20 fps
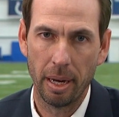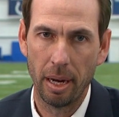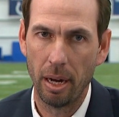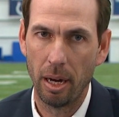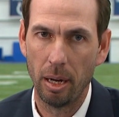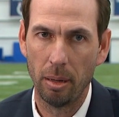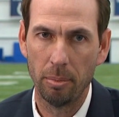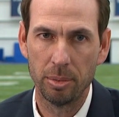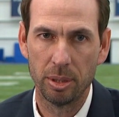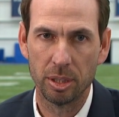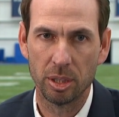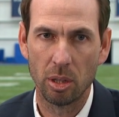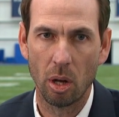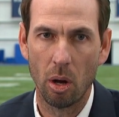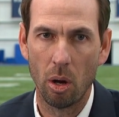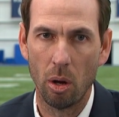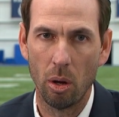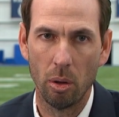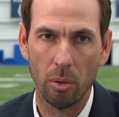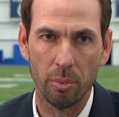um, just
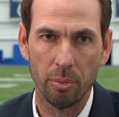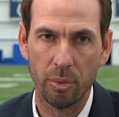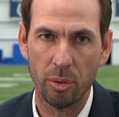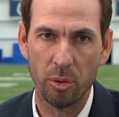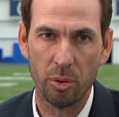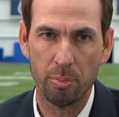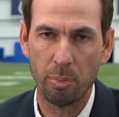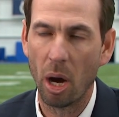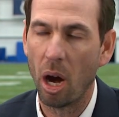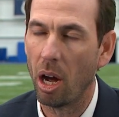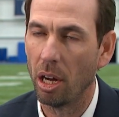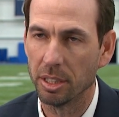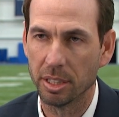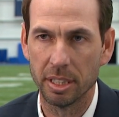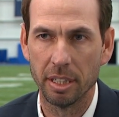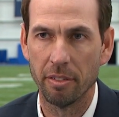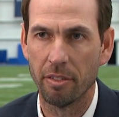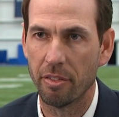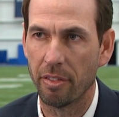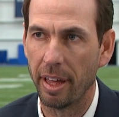all
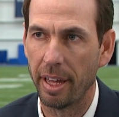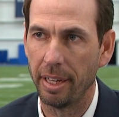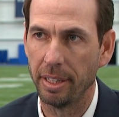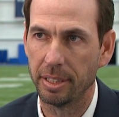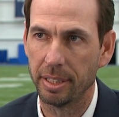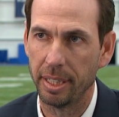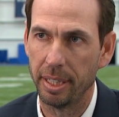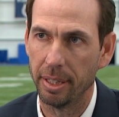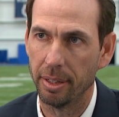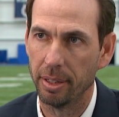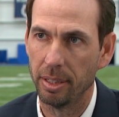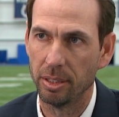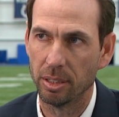positive things here.